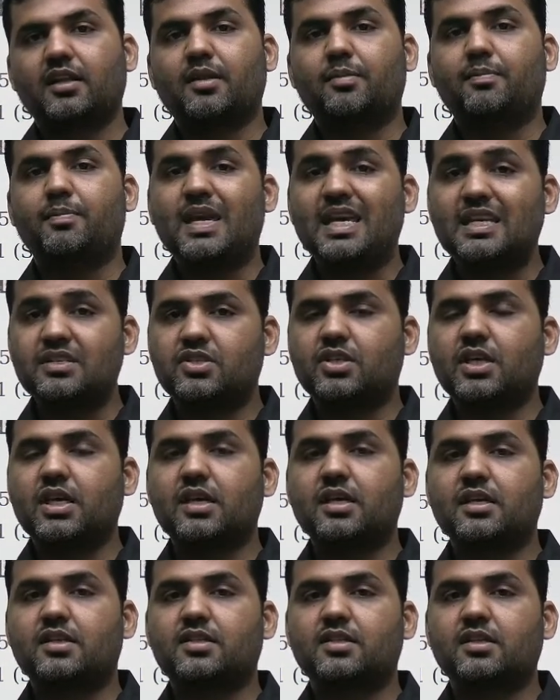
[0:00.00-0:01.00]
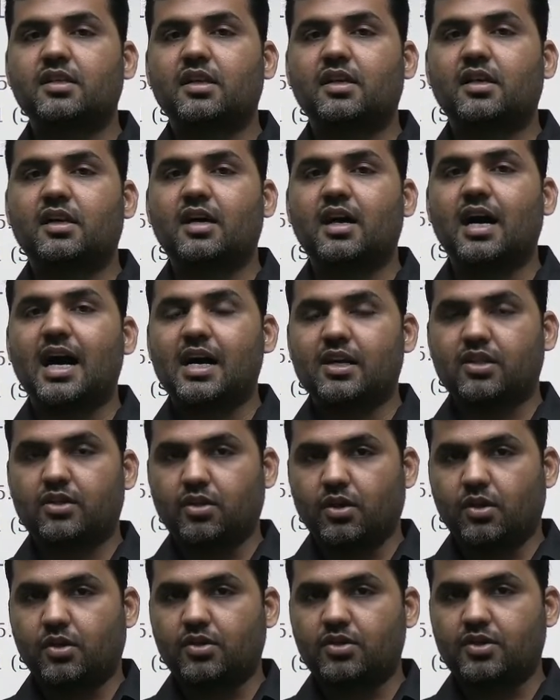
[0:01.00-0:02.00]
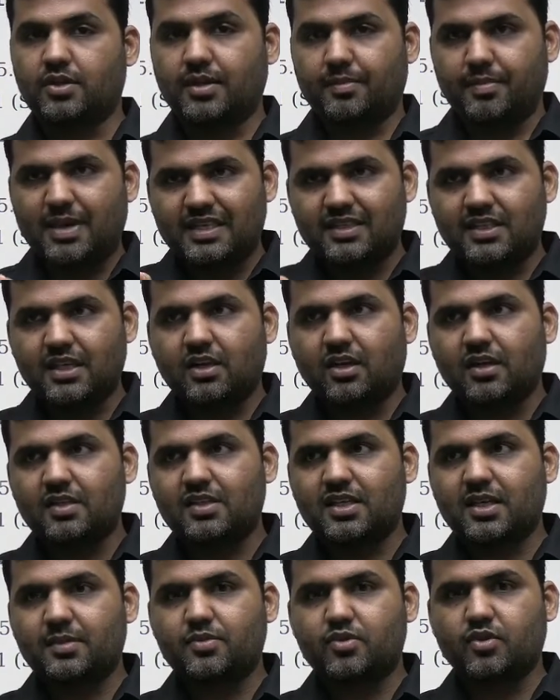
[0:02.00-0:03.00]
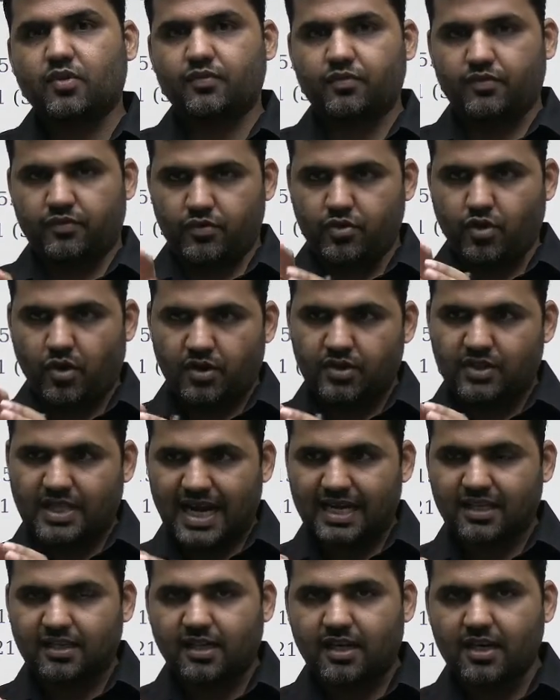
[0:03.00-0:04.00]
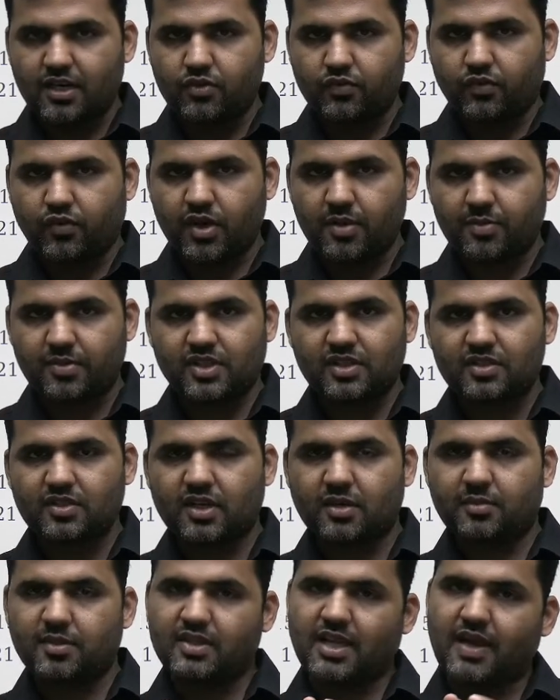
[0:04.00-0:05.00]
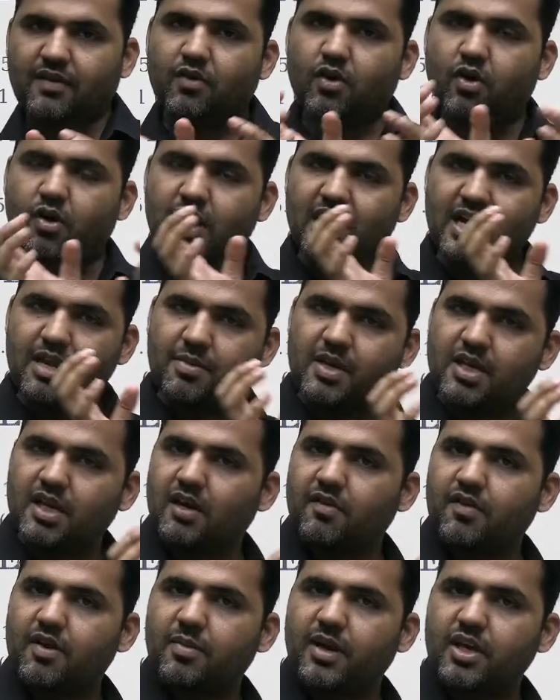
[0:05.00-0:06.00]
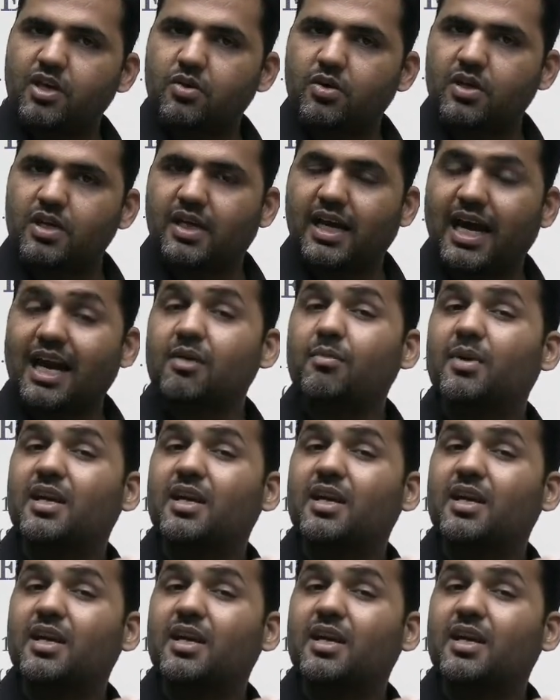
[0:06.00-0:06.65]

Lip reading: The basics are the basic concepts of that 30 to 40% syllabus have already been covered by you in CAT,